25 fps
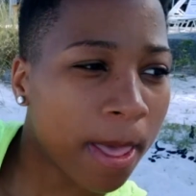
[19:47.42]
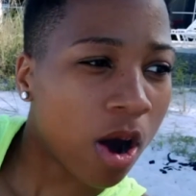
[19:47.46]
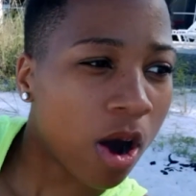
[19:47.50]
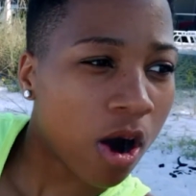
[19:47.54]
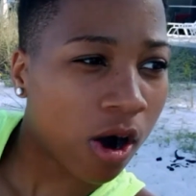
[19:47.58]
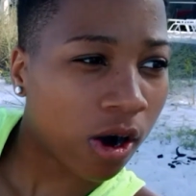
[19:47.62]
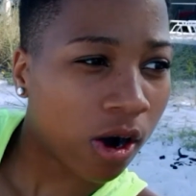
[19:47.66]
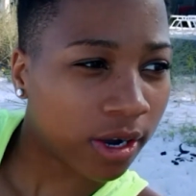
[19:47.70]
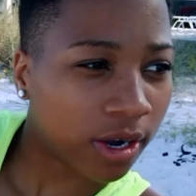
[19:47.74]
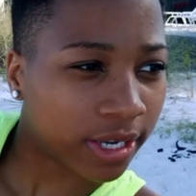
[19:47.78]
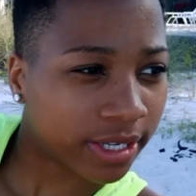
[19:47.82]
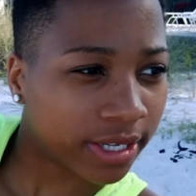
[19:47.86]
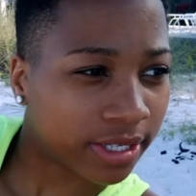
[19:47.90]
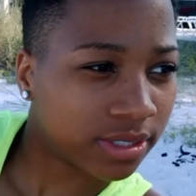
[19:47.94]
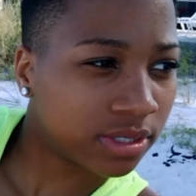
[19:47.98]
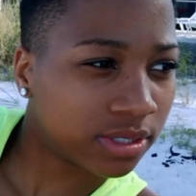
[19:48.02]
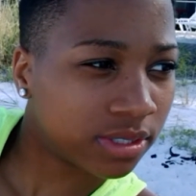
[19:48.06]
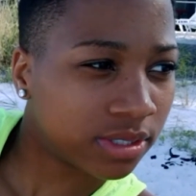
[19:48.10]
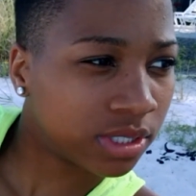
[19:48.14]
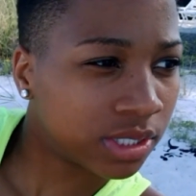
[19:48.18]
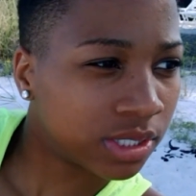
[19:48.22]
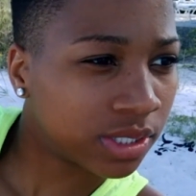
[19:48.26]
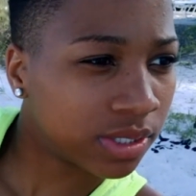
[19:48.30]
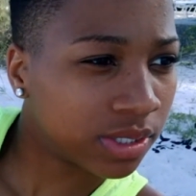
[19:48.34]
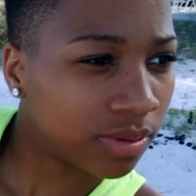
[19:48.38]
August,
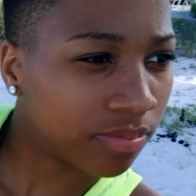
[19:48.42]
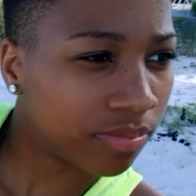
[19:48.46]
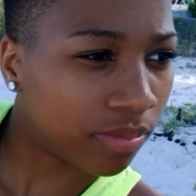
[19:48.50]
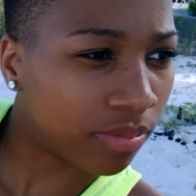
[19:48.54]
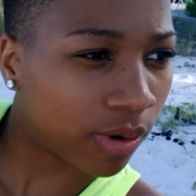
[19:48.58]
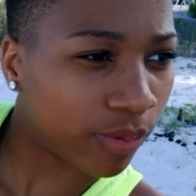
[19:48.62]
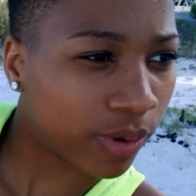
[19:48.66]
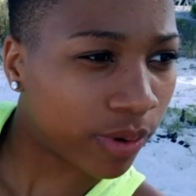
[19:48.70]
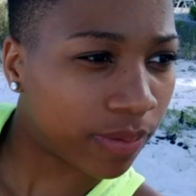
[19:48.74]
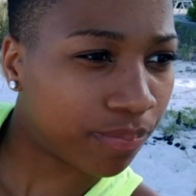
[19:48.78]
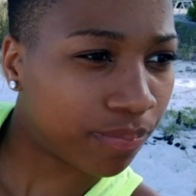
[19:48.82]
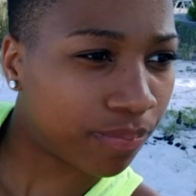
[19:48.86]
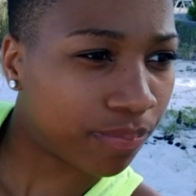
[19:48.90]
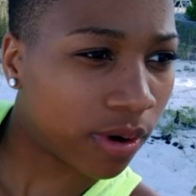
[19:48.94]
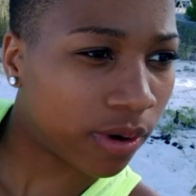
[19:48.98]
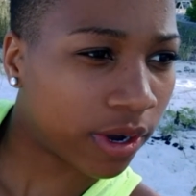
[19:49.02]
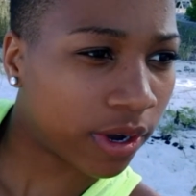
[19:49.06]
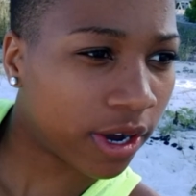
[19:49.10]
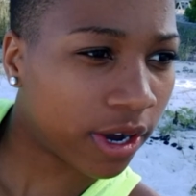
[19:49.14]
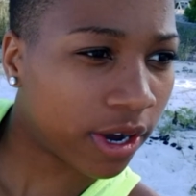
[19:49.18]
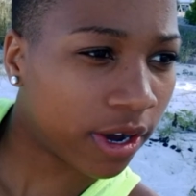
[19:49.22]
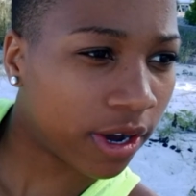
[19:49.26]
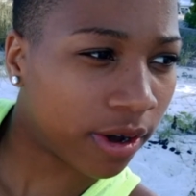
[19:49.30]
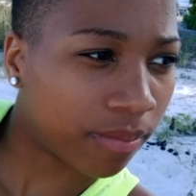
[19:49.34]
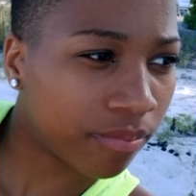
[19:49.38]
but we broke
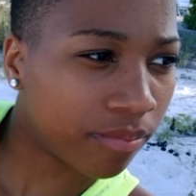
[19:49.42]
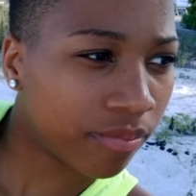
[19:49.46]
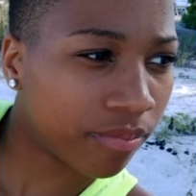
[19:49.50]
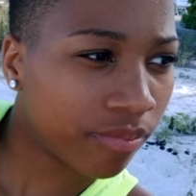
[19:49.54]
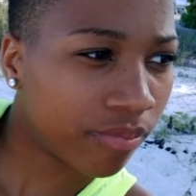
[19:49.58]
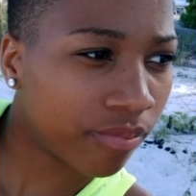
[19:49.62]
up.